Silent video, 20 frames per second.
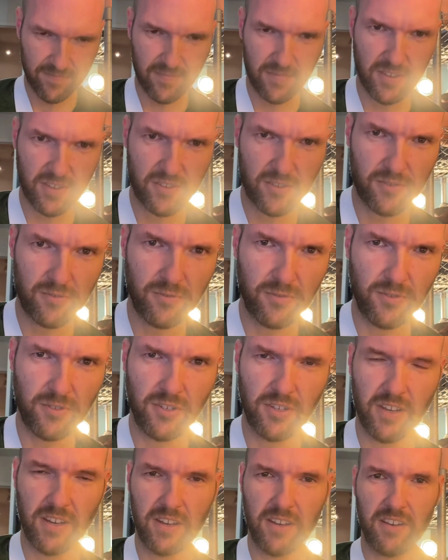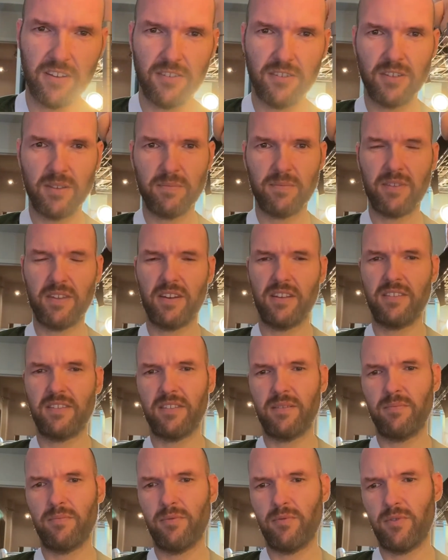excruciating or something at
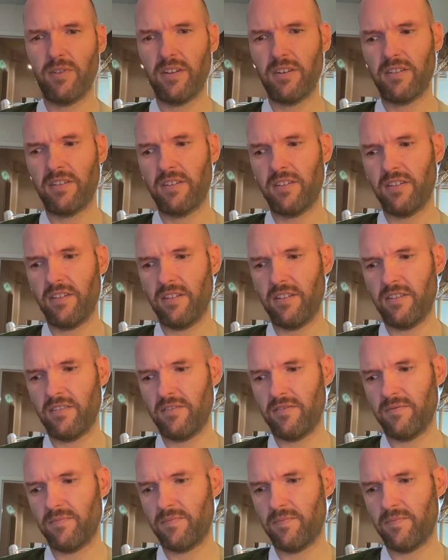some point, 'cause